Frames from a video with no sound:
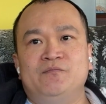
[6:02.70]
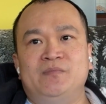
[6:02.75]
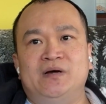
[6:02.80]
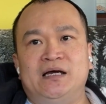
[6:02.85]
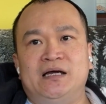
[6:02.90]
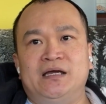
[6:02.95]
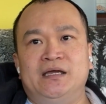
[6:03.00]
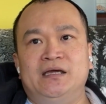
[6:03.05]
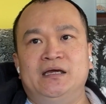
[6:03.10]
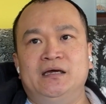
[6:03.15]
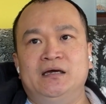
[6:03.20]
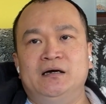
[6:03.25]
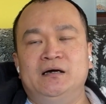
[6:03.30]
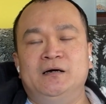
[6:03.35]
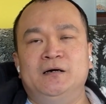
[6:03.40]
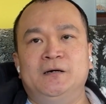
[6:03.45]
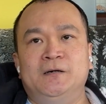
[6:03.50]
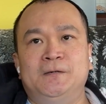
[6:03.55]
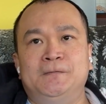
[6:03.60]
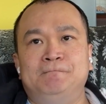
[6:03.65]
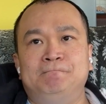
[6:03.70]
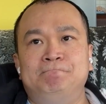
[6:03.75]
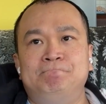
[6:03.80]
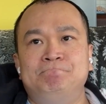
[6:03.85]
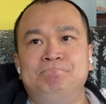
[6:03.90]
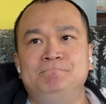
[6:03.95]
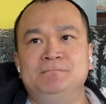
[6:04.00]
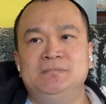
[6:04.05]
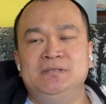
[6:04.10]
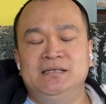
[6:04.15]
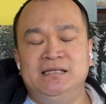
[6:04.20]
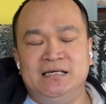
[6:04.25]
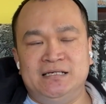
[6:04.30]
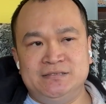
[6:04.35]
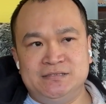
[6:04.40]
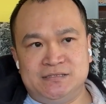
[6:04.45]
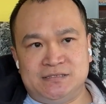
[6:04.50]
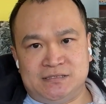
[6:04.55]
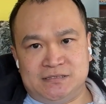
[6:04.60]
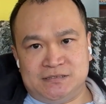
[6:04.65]
my
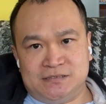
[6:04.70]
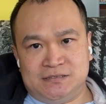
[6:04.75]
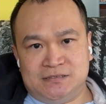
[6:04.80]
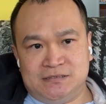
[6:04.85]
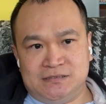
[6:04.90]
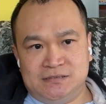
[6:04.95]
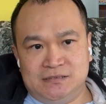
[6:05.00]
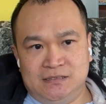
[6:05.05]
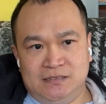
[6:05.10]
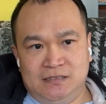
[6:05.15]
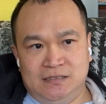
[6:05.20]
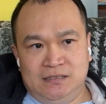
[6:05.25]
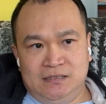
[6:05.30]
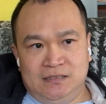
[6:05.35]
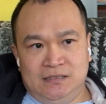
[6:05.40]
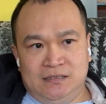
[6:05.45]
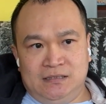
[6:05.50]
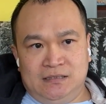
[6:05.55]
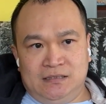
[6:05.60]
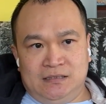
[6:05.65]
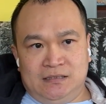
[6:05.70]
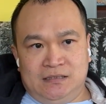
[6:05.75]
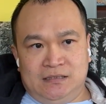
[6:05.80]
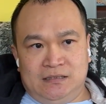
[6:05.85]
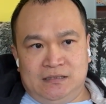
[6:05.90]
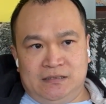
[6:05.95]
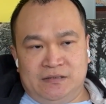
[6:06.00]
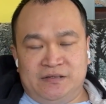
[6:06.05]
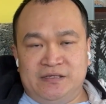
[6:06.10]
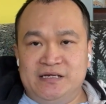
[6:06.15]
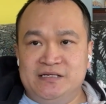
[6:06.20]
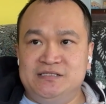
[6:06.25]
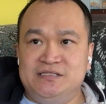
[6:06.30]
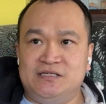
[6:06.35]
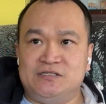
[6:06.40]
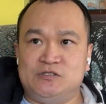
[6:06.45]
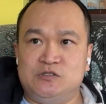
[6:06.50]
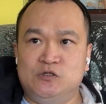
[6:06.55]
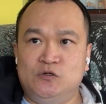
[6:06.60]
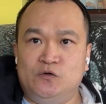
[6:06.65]
lenses, things
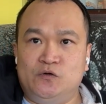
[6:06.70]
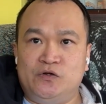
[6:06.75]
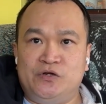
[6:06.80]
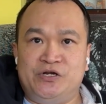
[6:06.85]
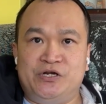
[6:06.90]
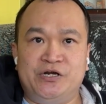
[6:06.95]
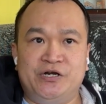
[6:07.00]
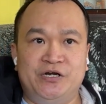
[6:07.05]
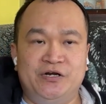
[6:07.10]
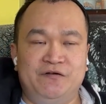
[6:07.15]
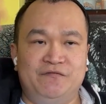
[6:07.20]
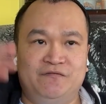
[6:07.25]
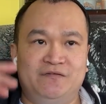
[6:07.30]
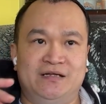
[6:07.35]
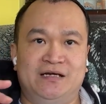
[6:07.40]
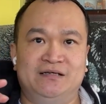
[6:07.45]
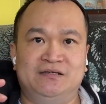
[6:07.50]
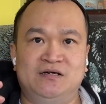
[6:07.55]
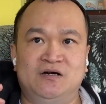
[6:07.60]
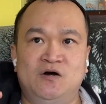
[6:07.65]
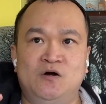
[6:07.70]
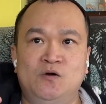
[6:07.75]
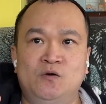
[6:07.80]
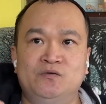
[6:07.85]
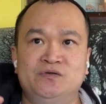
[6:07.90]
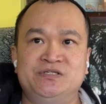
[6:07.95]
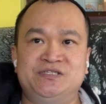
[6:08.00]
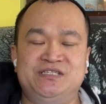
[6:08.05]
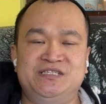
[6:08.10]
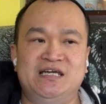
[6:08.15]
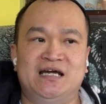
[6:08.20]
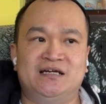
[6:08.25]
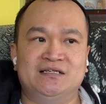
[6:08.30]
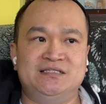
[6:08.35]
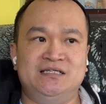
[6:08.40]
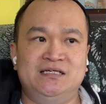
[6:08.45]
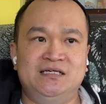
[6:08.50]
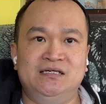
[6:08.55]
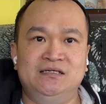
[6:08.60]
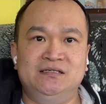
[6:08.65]
just look curved, like the old
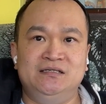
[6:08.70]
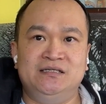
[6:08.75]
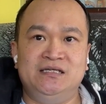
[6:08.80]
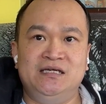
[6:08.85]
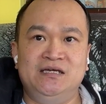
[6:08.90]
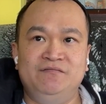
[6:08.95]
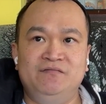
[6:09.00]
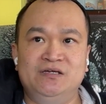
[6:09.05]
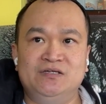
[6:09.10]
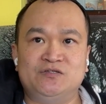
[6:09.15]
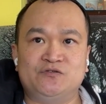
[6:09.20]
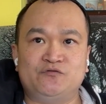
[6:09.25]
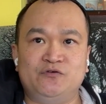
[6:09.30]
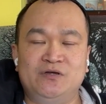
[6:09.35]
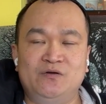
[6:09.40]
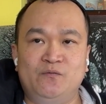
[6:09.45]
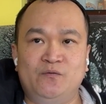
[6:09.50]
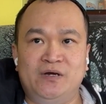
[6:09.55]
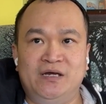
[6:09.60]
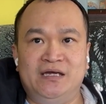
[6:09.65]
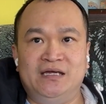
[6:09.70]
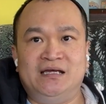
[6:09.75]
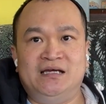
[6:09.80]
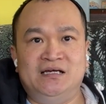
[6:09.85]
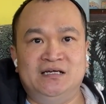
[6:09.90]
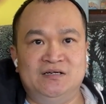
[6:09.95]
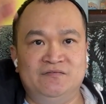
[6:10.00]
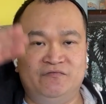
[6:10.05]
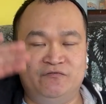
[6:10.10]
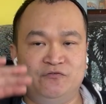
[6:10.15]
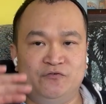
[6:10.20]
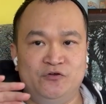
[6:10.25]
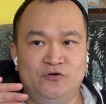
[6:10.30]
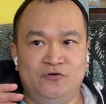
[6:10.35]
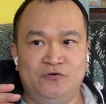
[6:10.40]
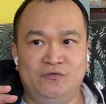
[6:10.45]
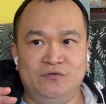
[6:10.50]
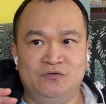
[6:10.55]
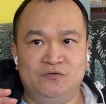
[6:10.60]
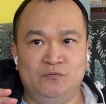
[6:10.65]
CRT TV screen where it curved
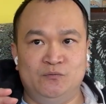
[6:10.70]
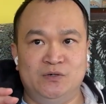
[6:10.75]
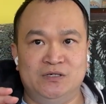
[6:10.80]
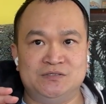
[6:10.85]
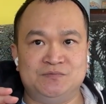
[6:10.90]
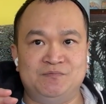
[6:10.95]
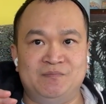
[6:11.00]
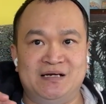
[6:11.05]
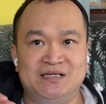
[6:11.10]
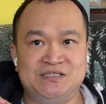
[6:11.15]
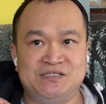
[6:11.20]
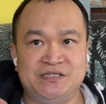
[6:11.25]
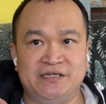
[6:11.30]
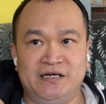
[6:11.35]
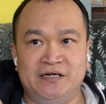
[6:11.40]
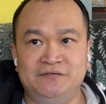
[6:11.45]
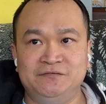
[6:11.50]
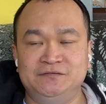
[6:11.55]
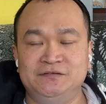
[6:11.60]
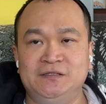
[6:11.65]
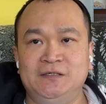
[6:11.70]
towards myself.